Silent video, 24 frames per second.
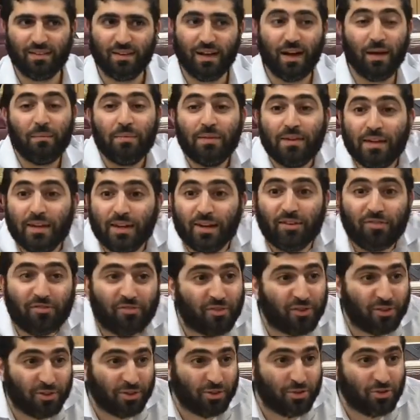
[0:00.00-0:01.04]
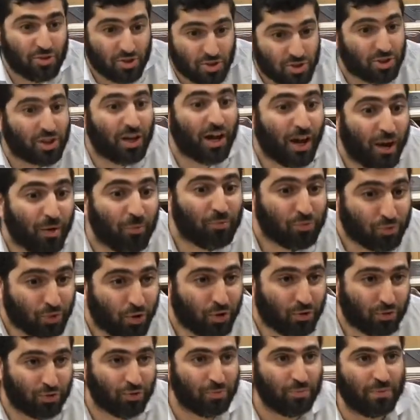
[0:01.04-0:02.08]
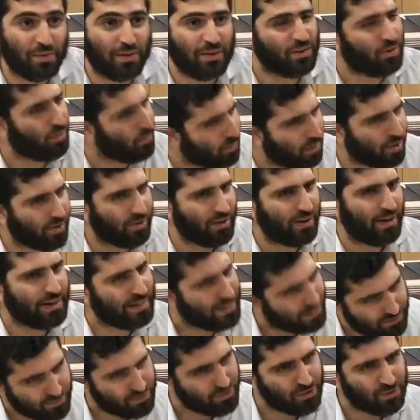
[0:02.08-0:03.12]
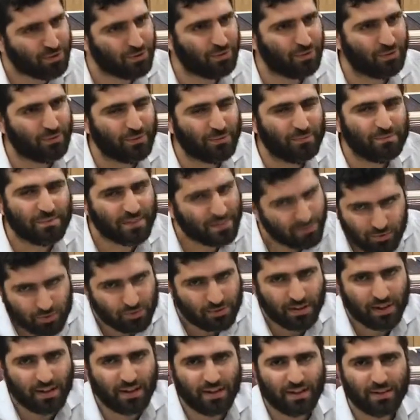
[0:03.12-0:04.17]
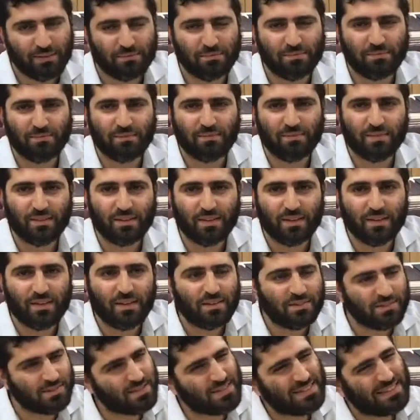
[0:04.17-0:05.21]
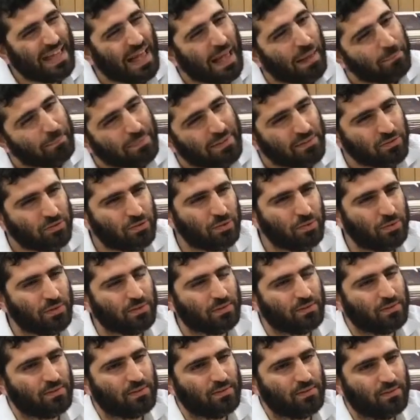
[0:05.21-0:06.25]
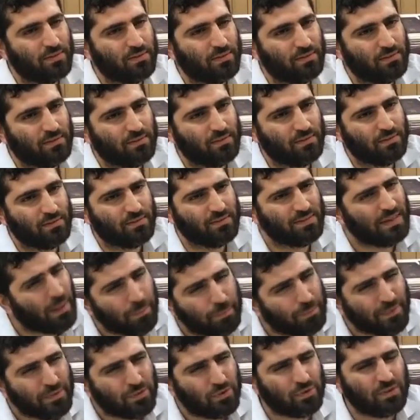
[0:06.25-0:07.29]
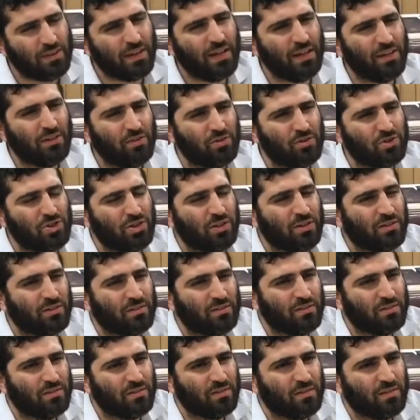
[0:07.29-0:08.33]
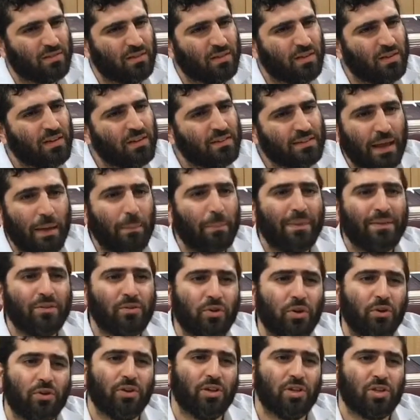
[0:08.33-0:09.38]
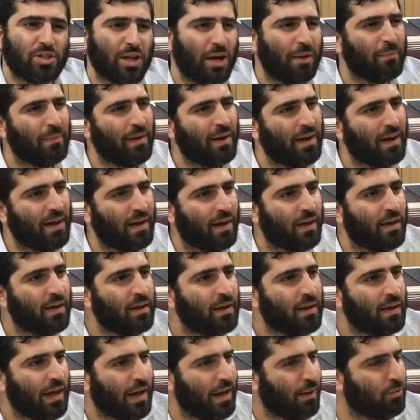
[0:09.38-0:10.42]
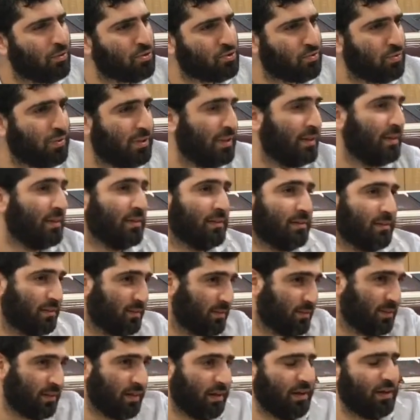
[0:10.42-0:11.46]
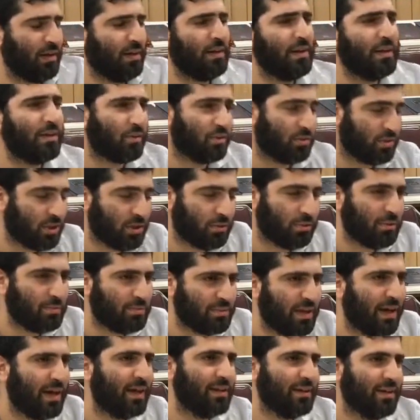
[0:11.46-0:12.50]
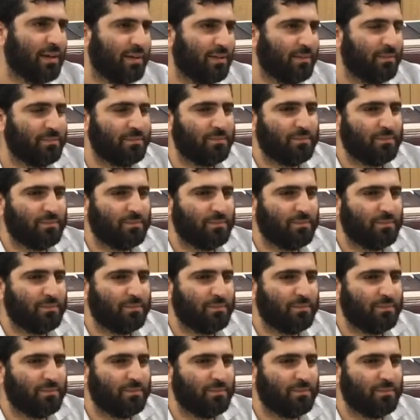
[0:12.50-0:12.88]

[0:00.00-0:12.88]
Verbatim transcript: I'm here for you. Just come, talk to me. Don't worry, I give you. Give you time. Just tap into it. Tap into the energy. Tap into your neshama. I was reading uh, Likotir Tanya.